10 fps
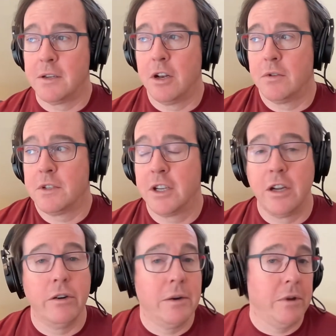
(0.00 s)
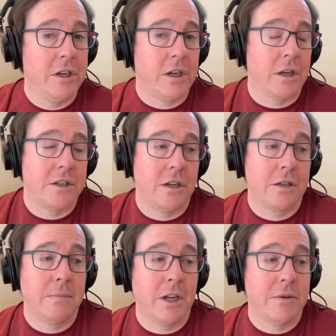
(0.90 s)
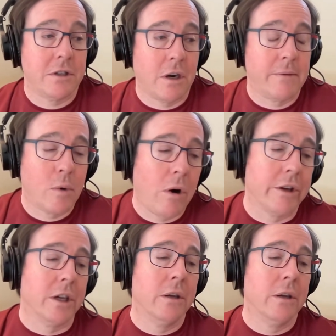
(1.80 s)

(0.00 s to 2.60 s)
You know, security really does, does come down to software quality.